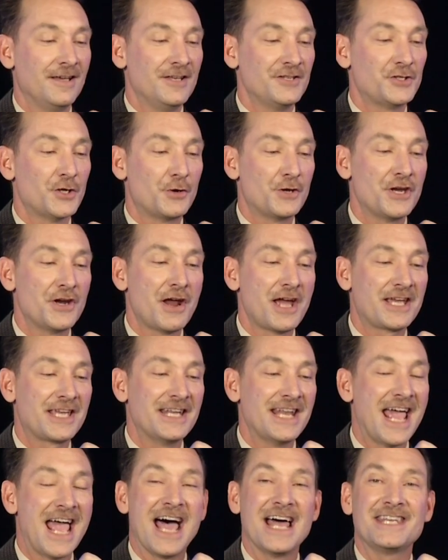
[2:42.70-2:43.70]
So here I
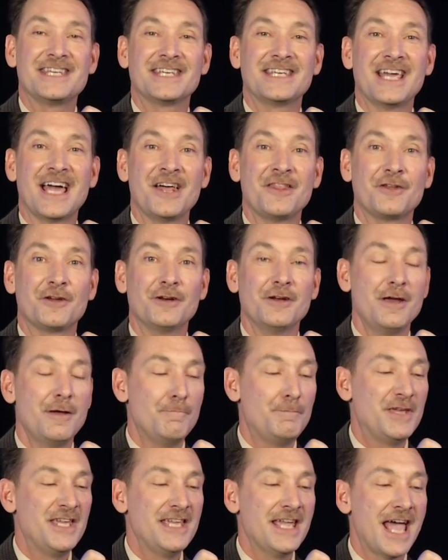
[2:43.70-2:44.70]
can add together
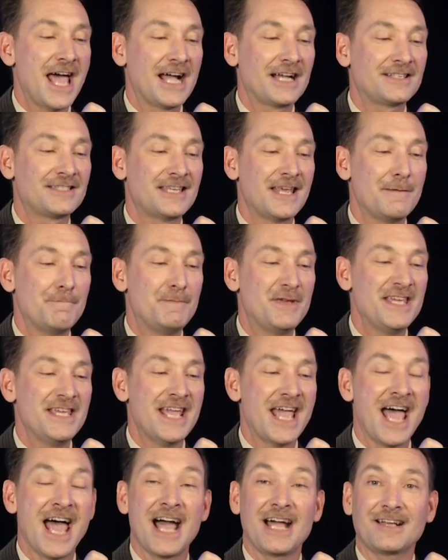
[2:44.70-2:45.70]
px and
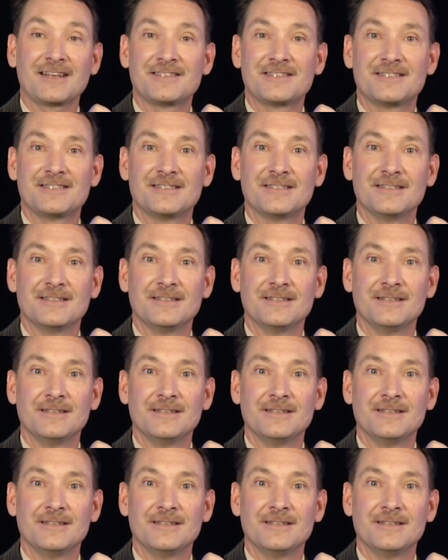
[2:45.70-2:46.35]
px